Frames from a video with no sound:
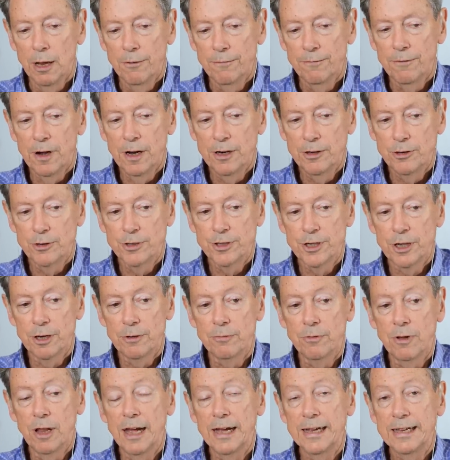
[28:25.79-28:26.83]
find
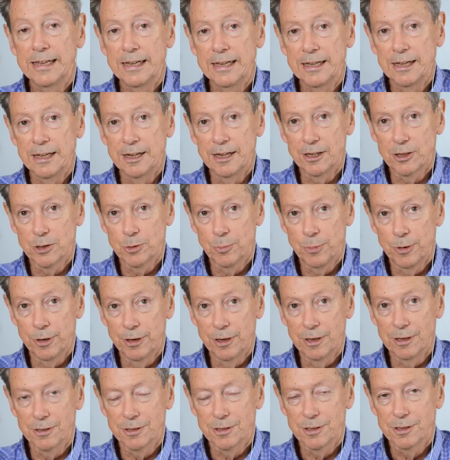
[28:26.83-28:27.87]
yourself liking an
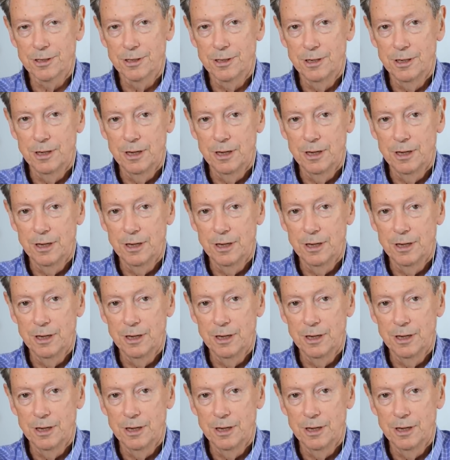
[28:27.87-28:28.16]
experience,